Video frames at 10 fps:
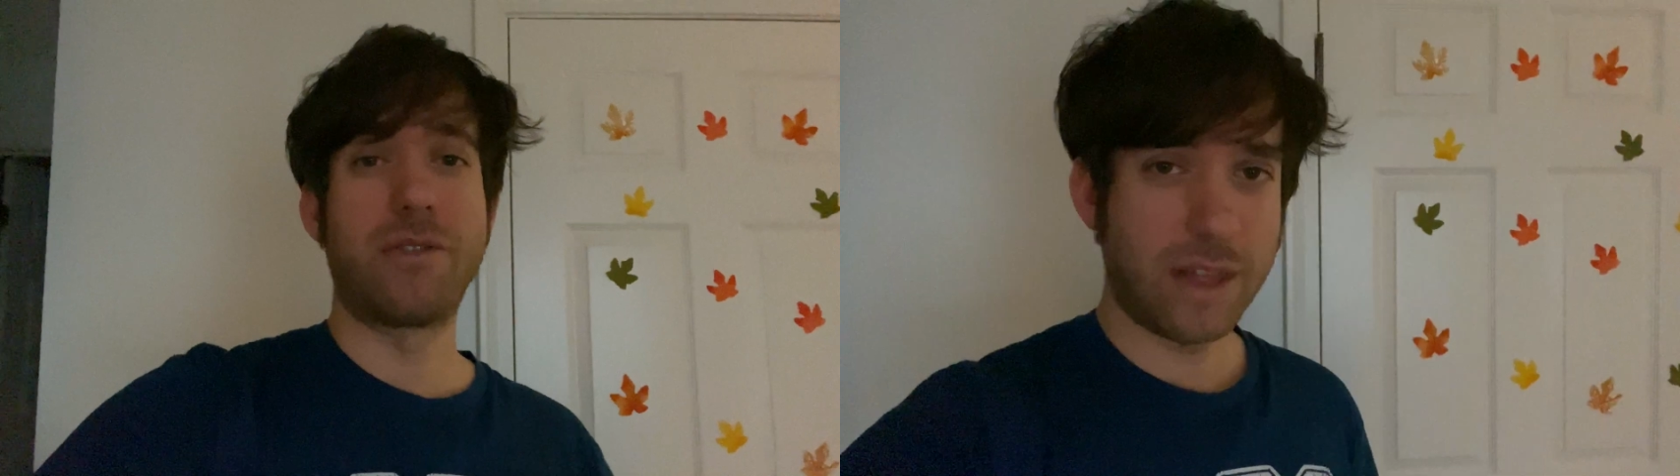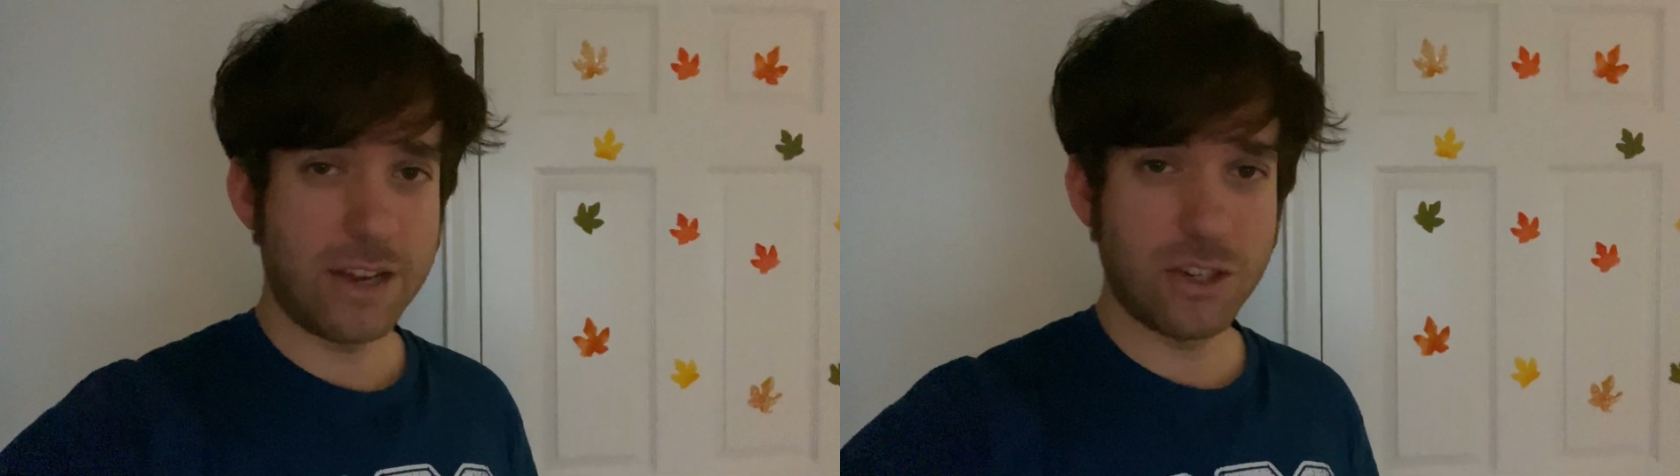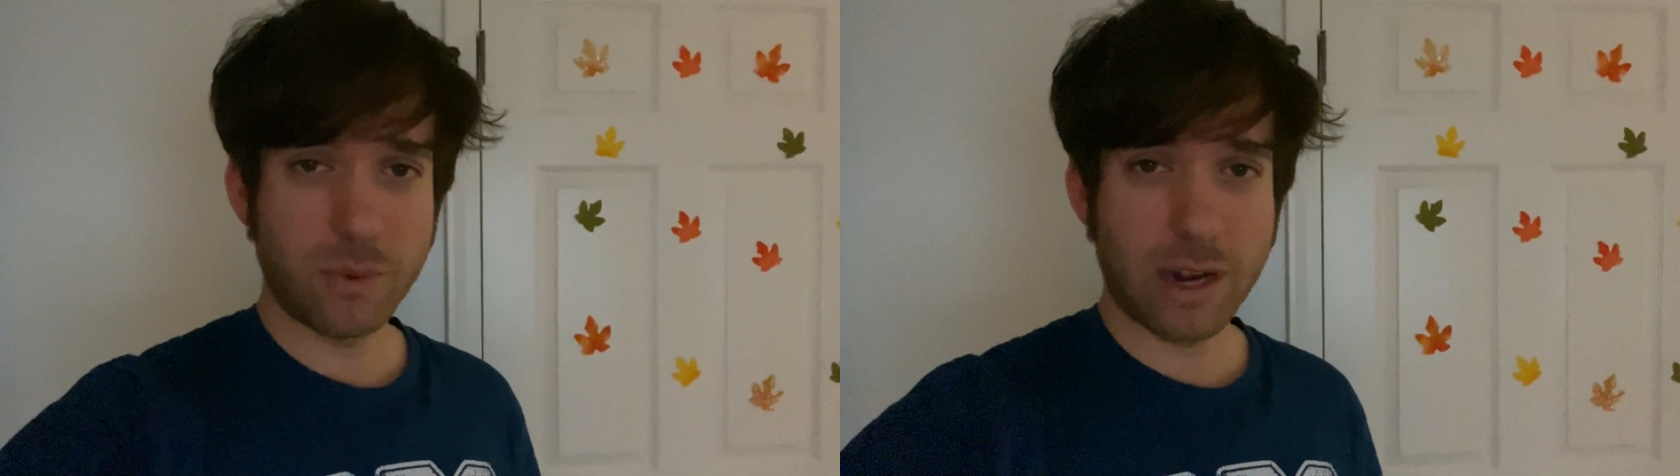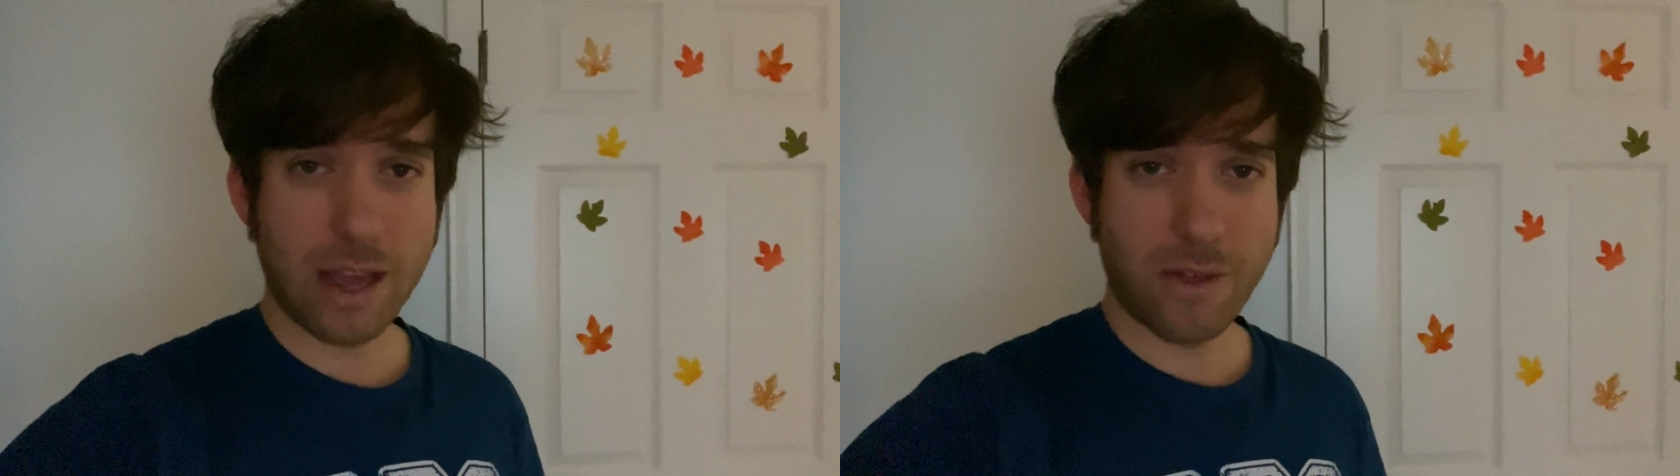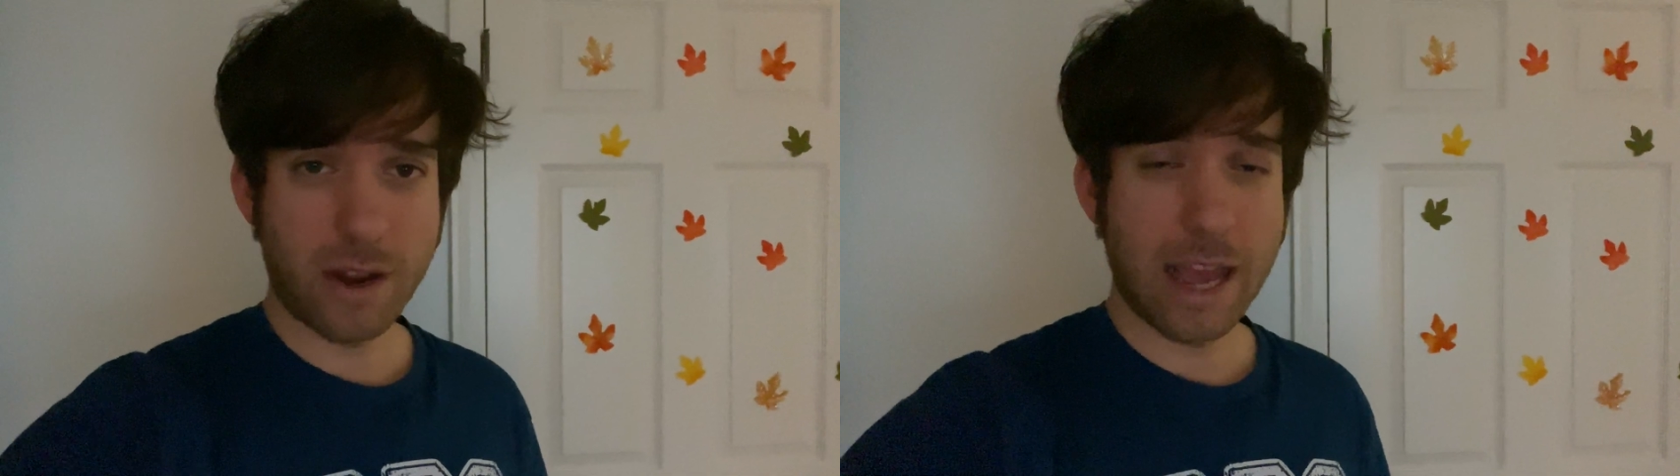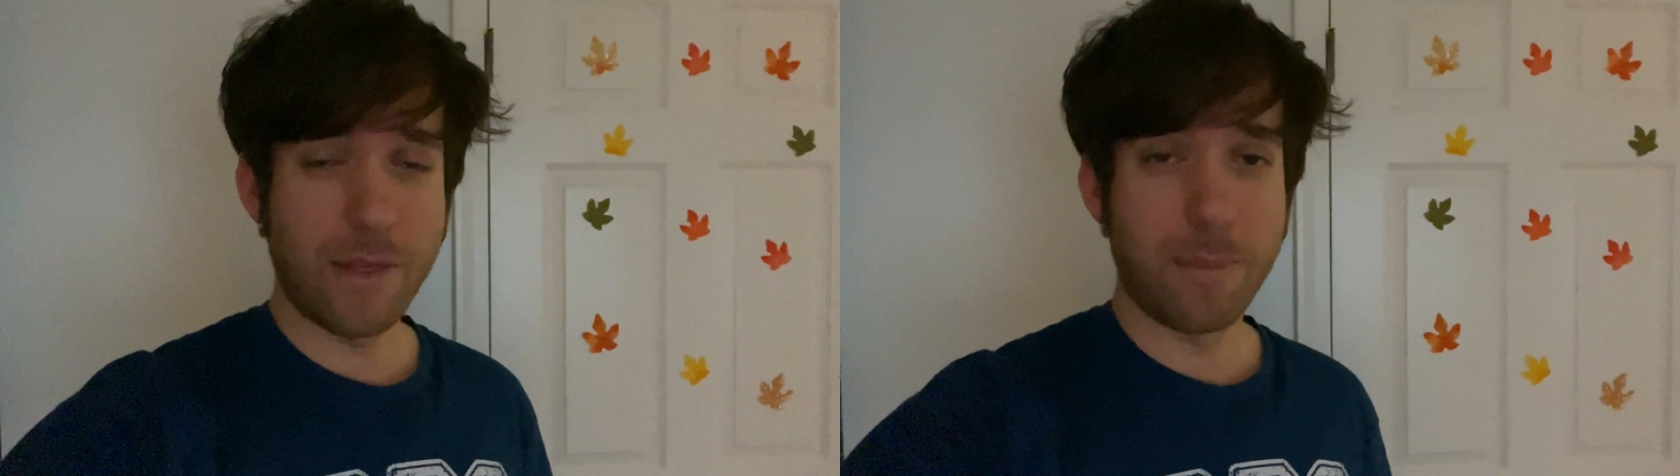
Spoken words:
Then just when I thought I had the